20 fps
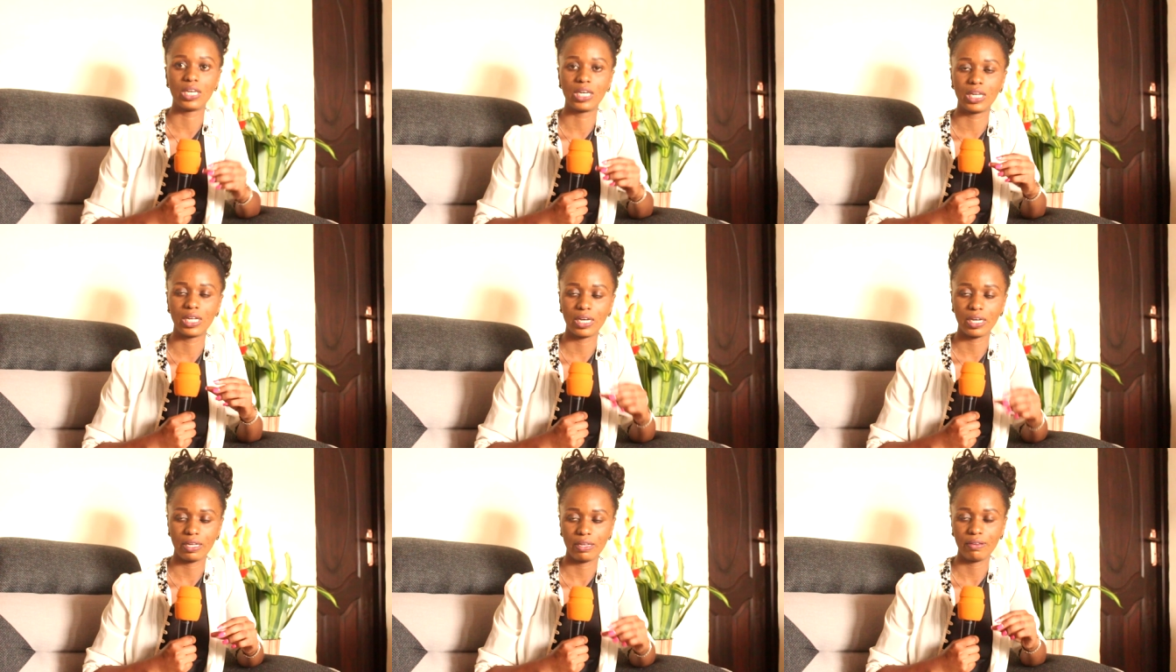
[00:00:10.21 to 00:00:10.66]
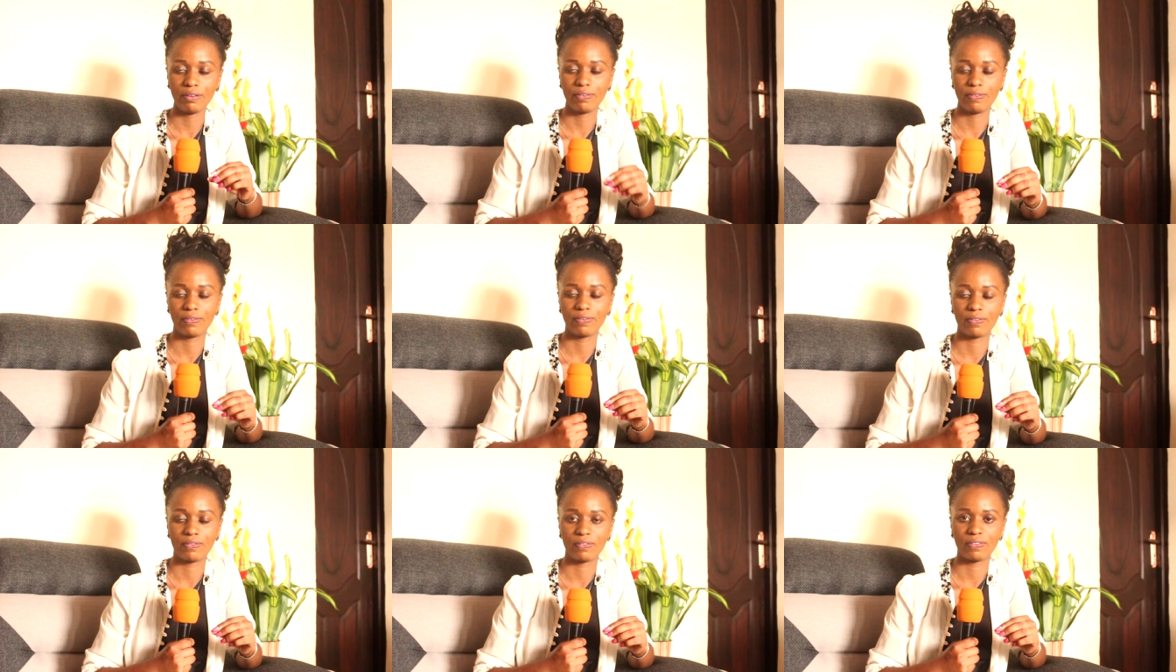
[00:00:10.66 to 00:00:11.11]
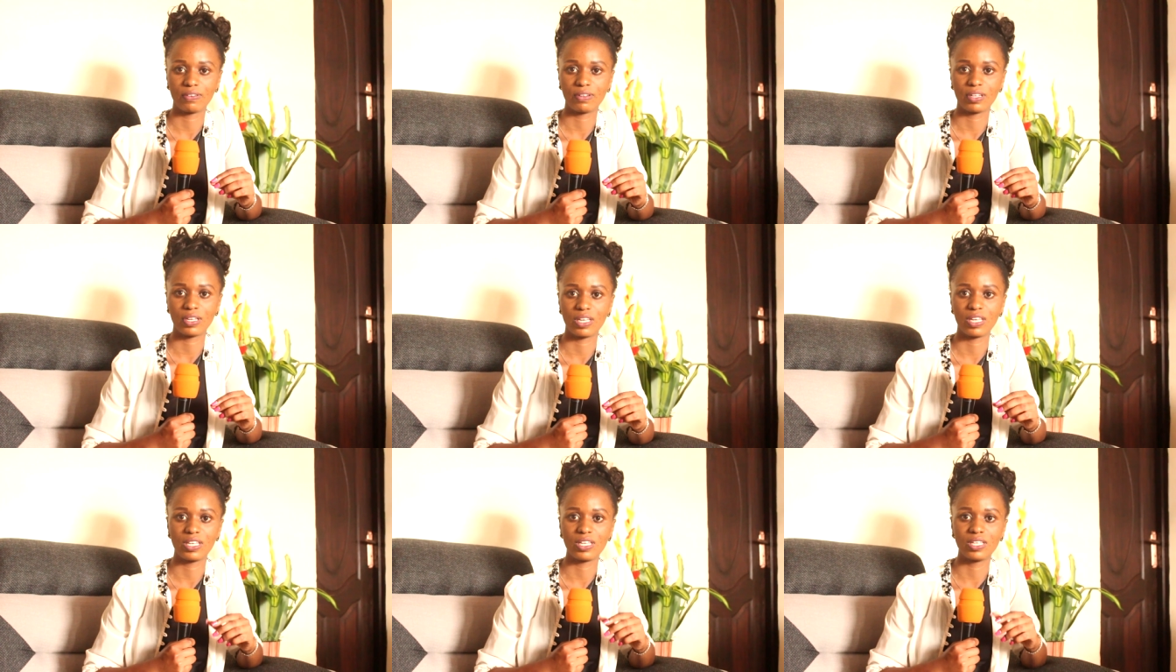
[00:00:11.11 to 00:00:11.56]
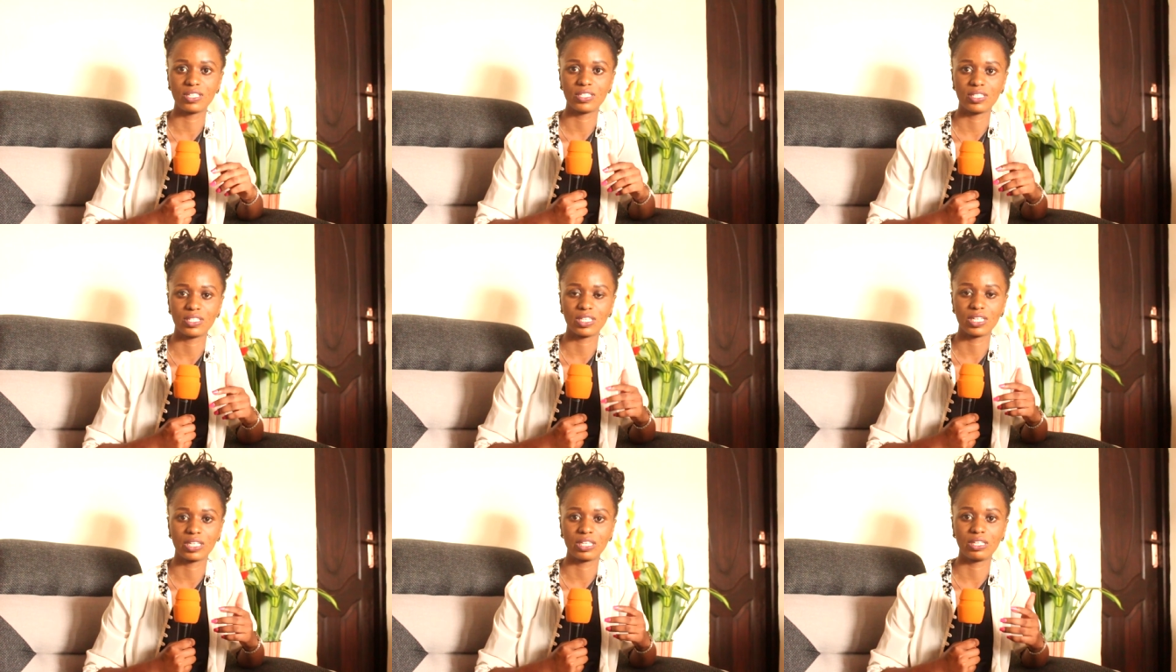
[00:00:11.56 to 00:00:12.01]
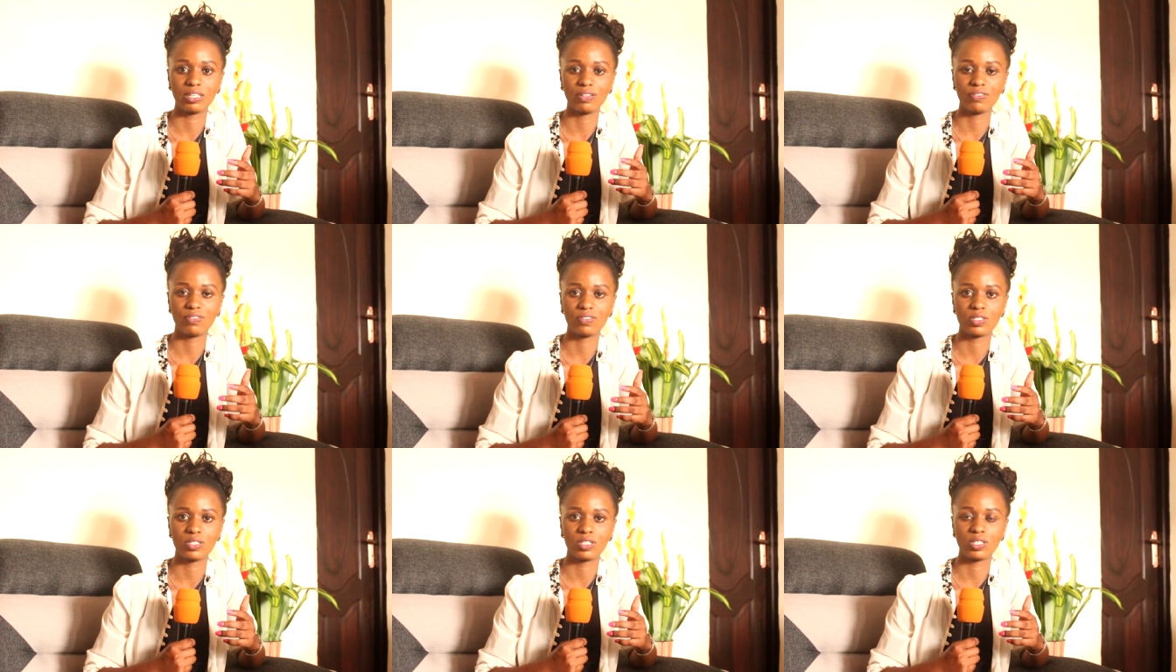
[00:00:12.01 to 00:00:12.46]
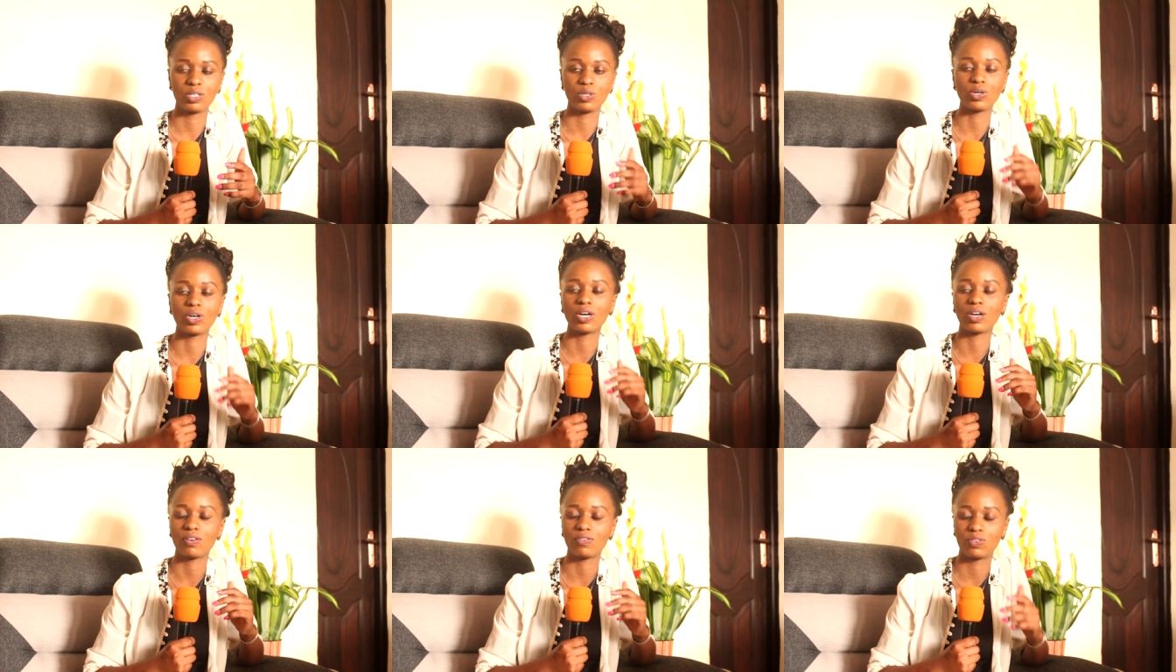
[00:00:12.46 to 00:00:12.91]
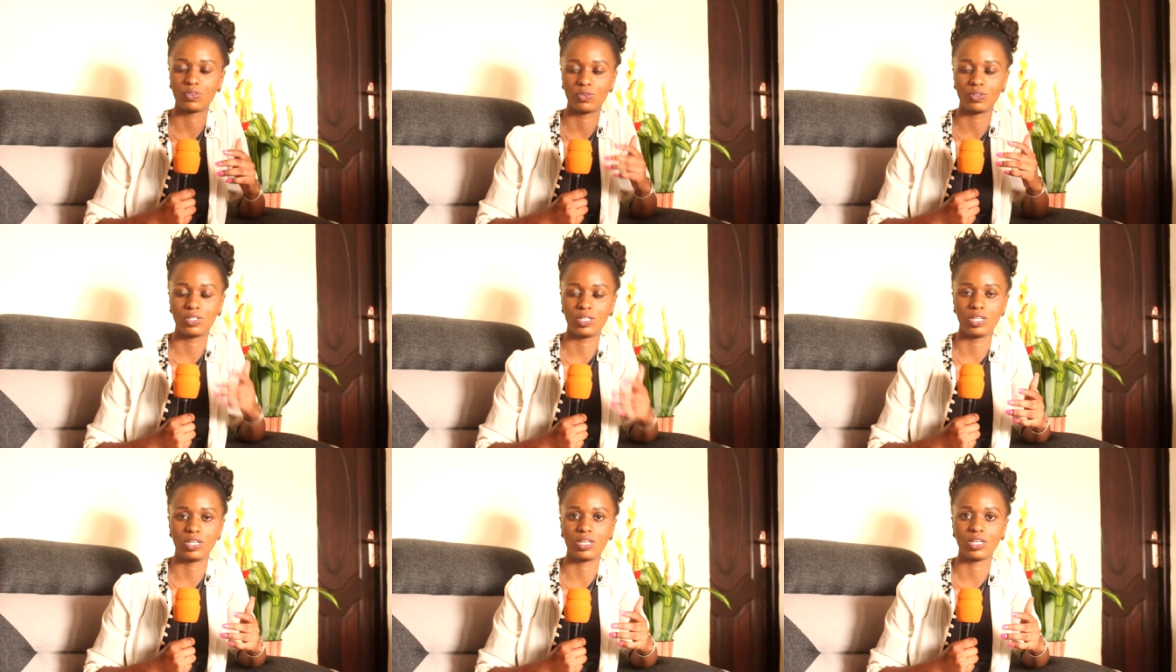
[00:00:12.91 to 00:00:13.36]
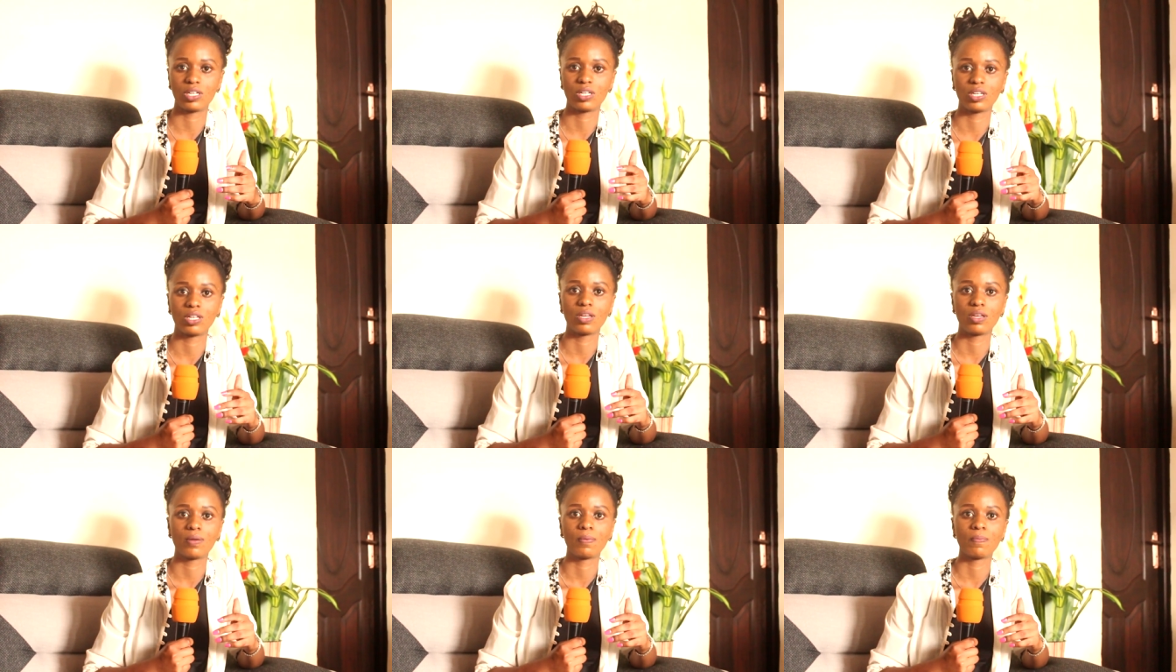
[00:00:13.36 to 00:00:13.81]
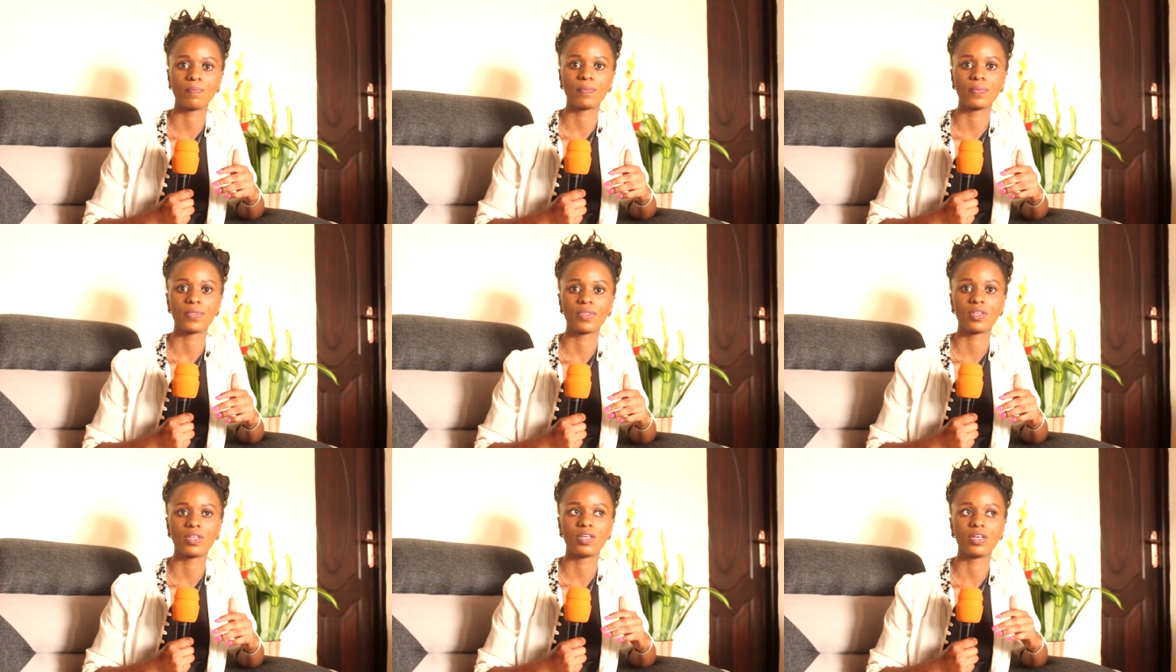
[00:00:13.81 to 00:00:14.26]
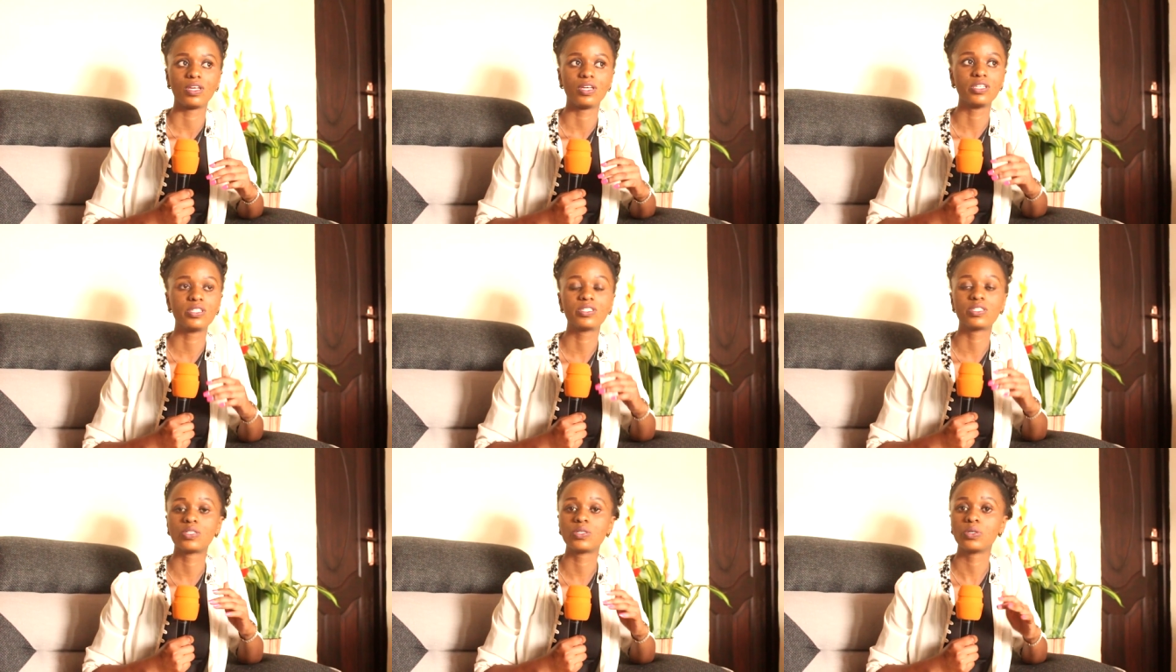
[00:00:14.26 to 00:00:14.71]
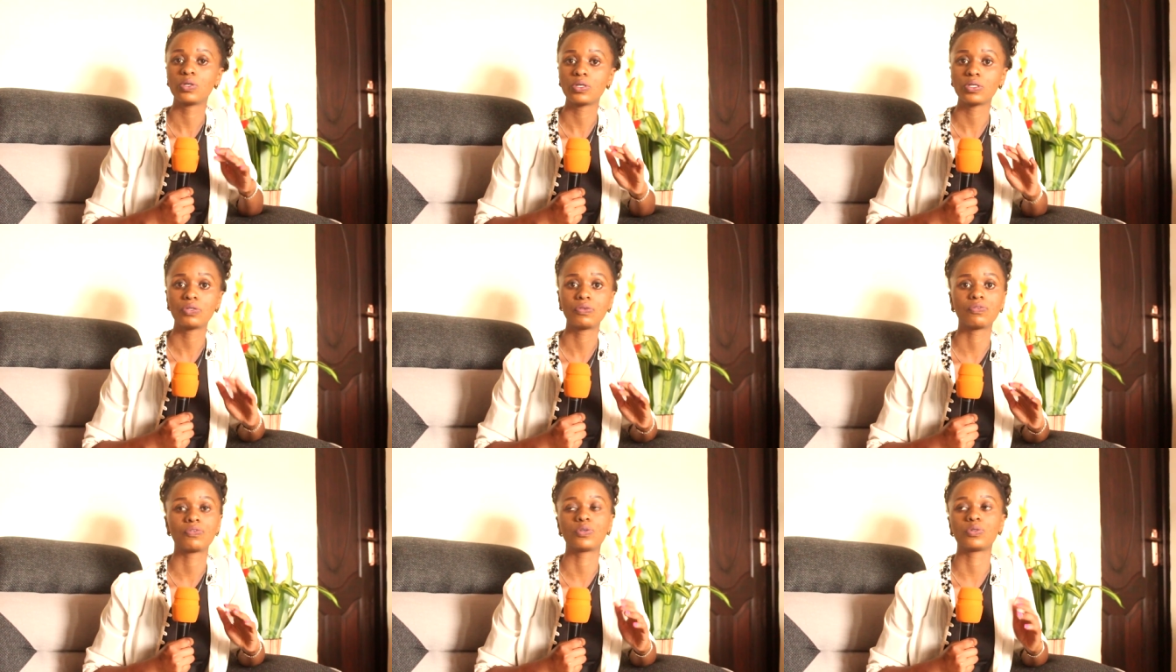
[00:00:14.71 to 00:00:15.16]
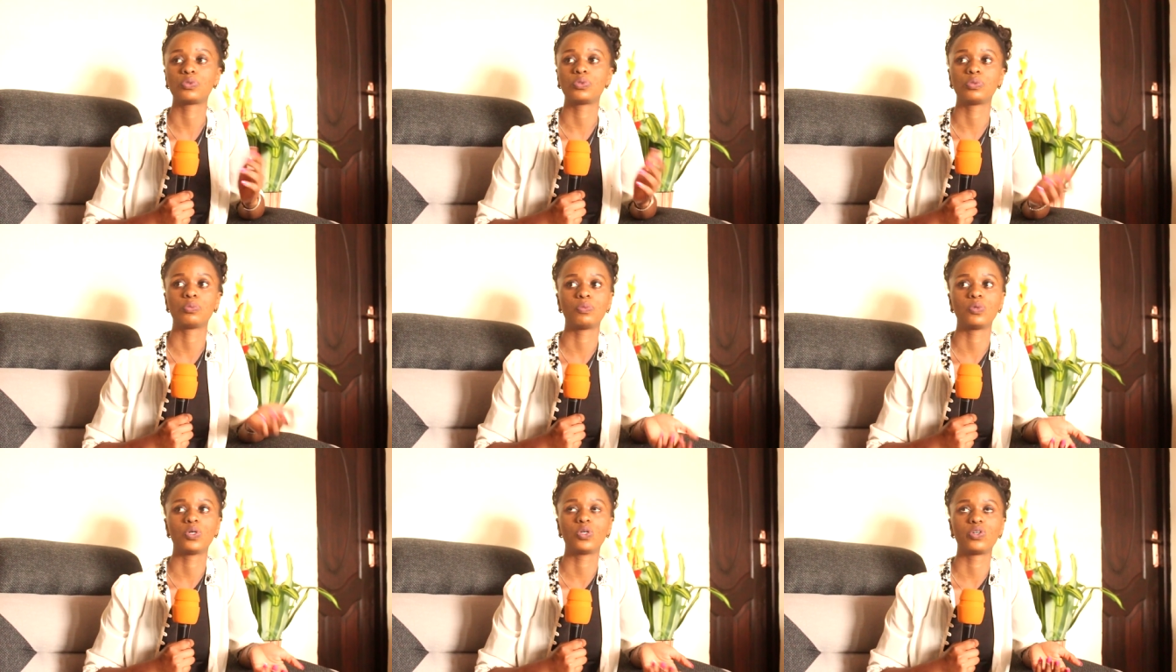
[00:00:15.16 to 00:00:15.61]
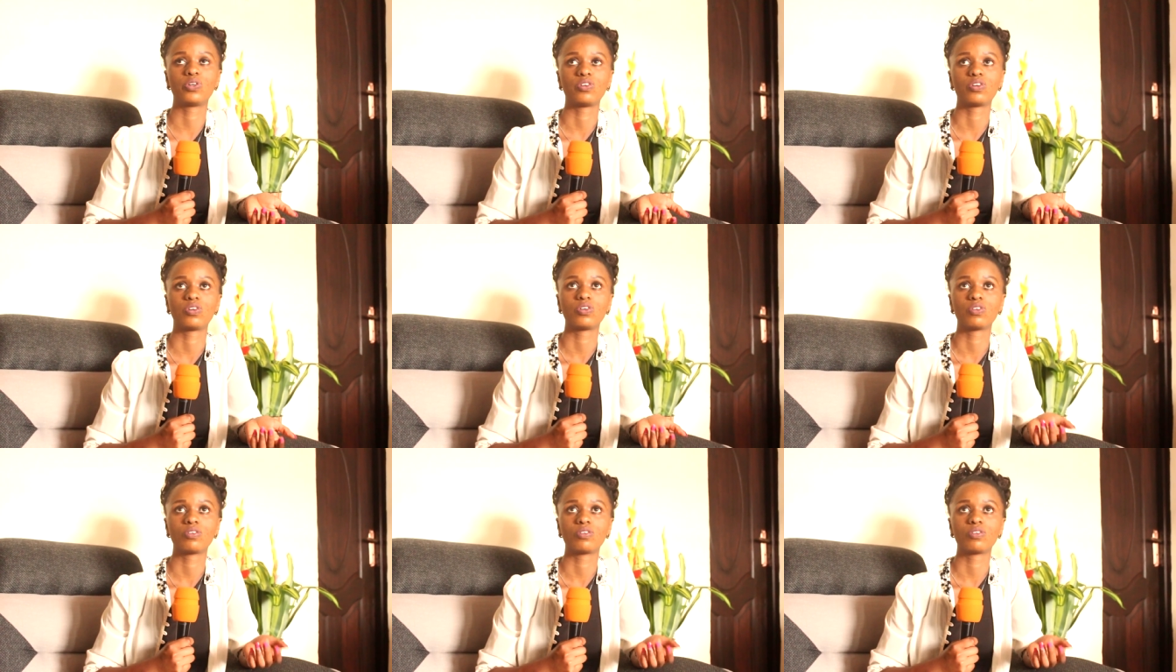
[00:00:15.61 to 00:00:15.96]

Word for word: life is a gift you have today. It's not for tomorrow.